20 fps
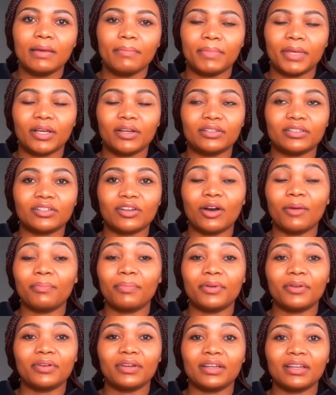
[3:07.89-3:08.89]
because
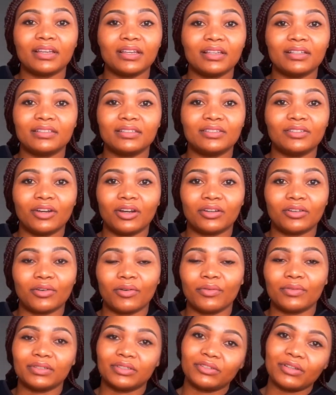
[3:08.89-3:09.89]
comparing is not
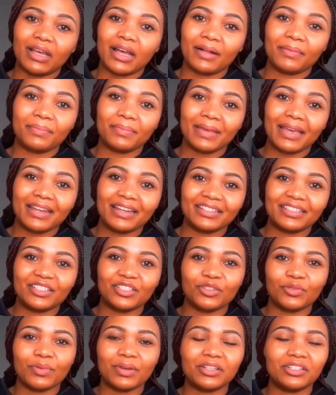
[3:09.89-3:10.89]
going to help any
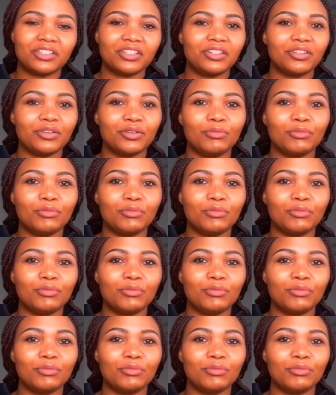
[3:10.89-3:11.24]
situation.